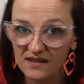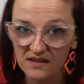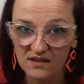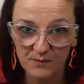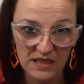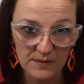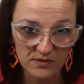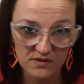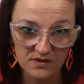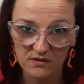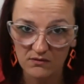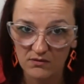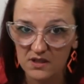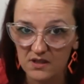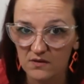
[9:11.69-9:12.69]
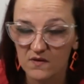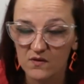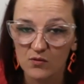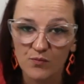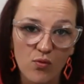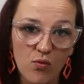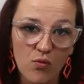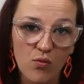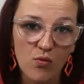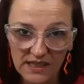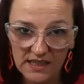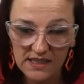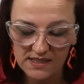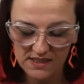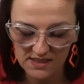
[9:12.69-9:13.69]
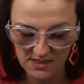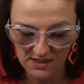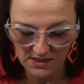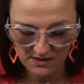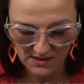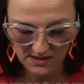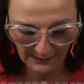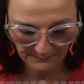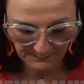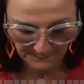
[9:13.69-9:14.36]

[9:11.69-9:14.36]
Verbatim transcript: people to it to support the existing team